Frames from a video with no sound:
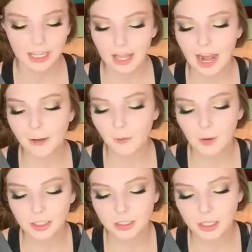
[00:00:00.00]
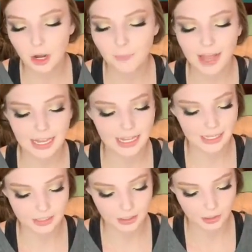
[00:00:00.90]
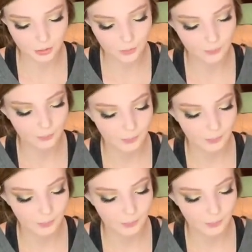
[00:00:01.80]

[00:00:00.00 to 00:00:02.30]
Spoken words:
And I'm going to go back into